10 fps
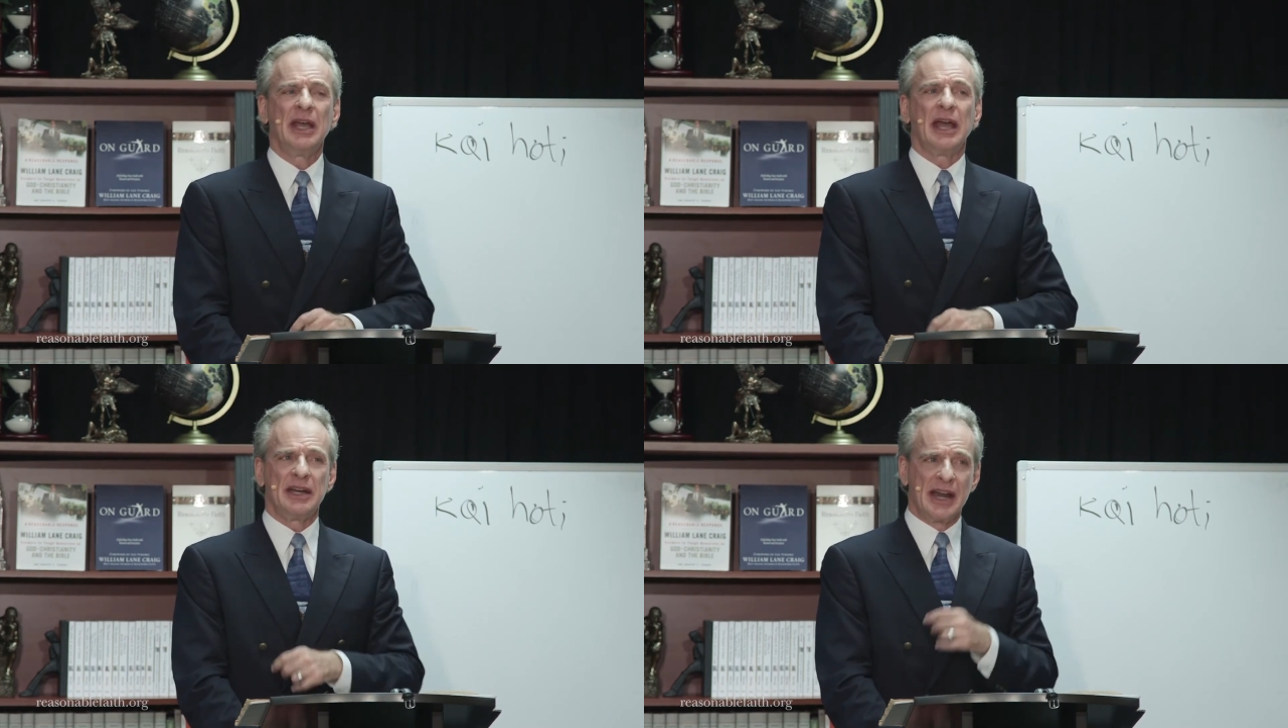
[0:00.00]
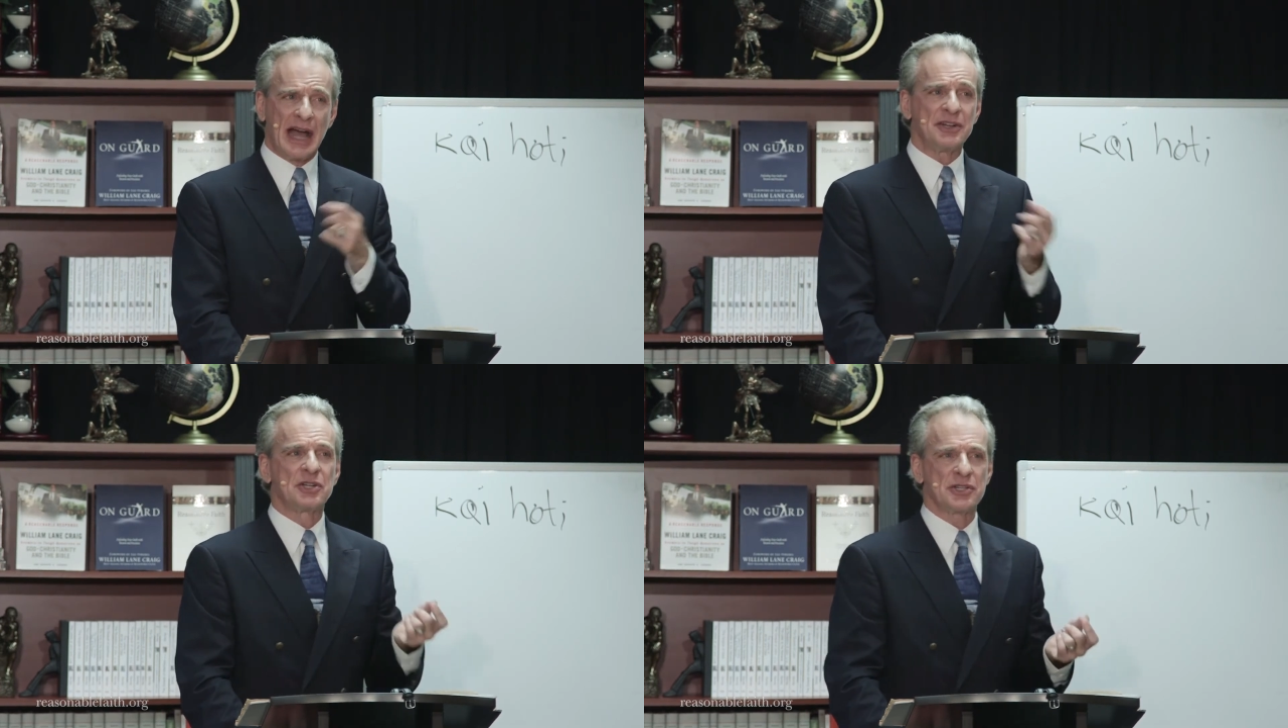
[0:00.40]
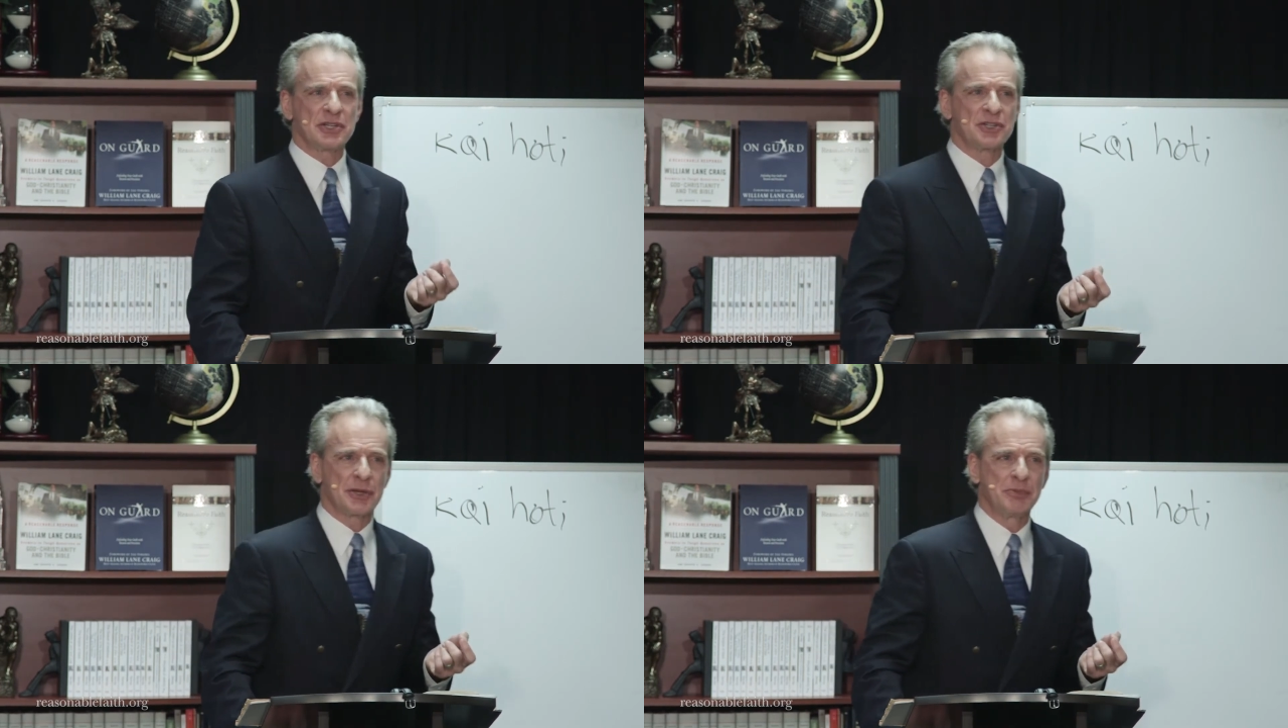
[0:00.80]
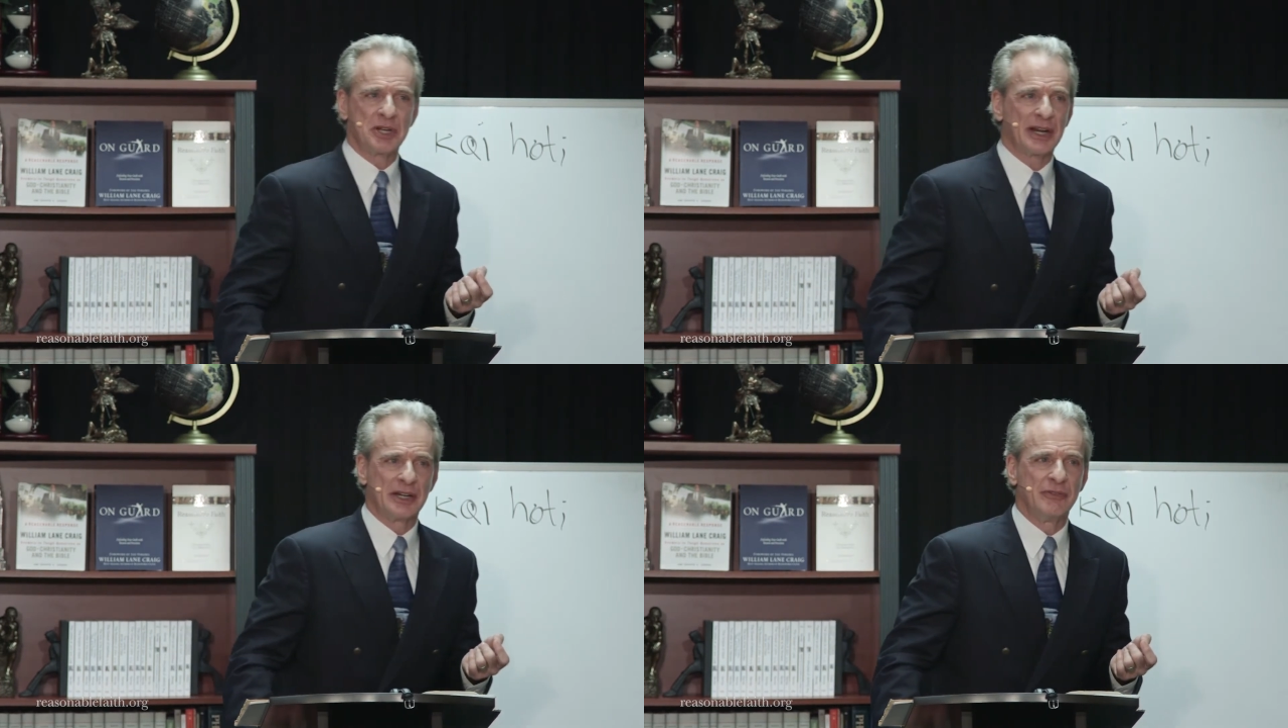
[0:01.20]
and not just a
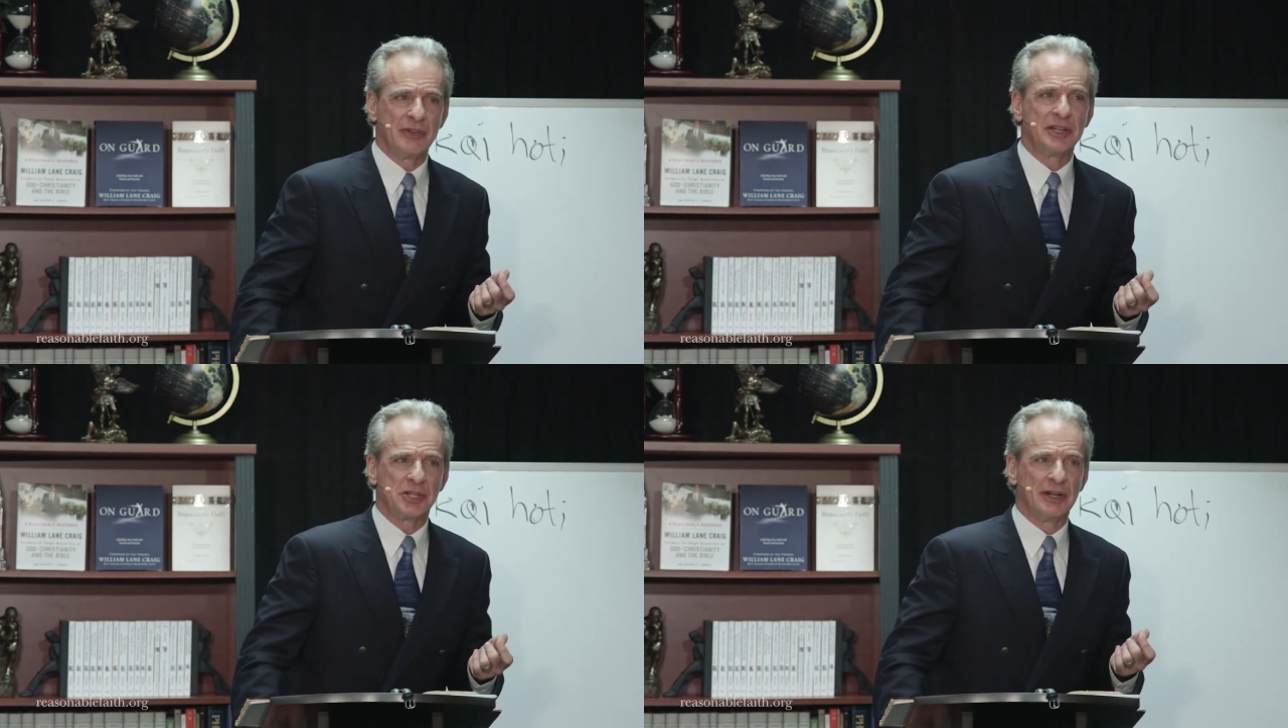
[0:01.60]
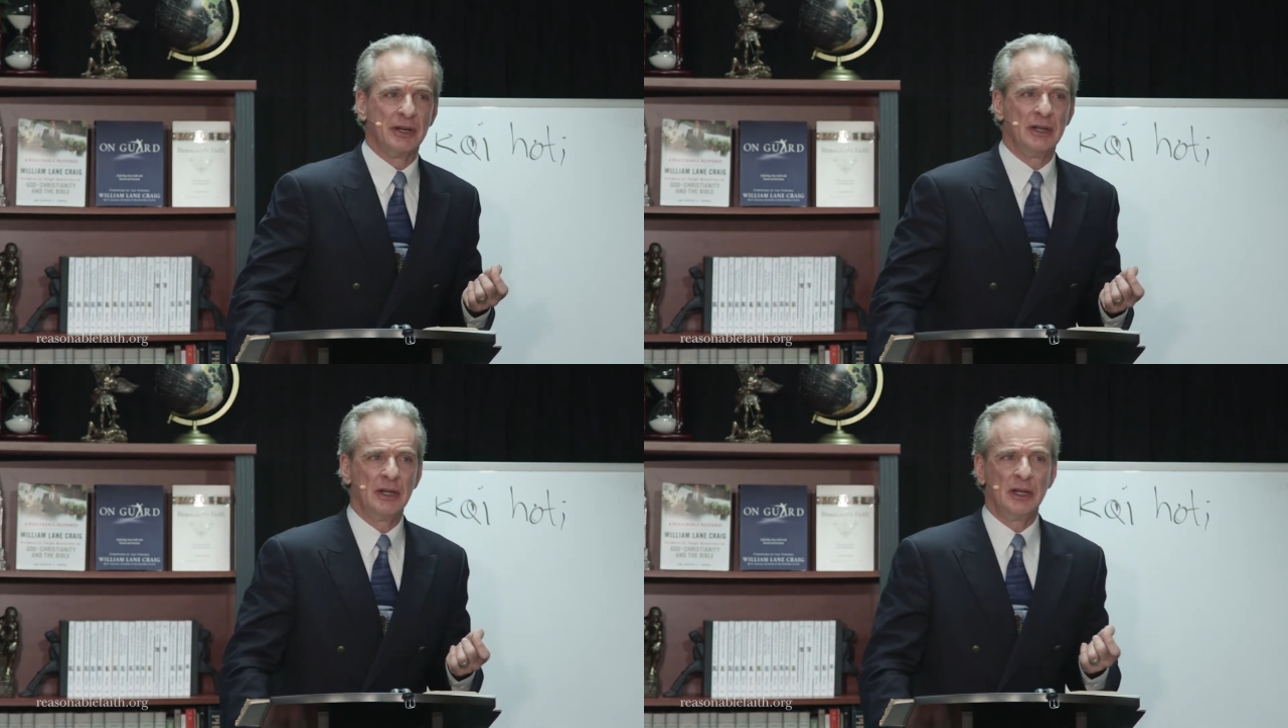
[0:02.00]
subjective vision,